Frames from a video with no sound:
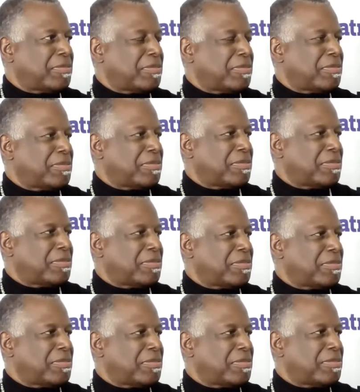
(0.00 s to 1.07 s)

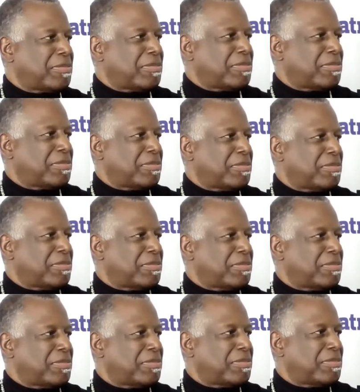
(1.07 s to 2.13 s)

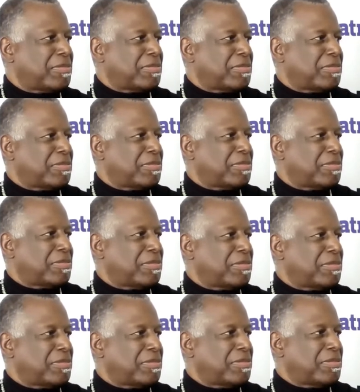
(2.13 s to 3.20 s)

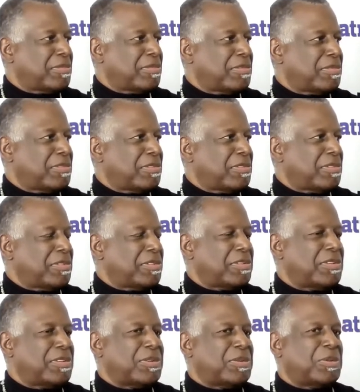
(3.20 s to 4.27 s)

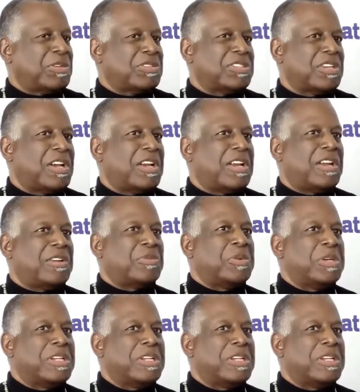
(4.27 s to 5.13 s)
(silent)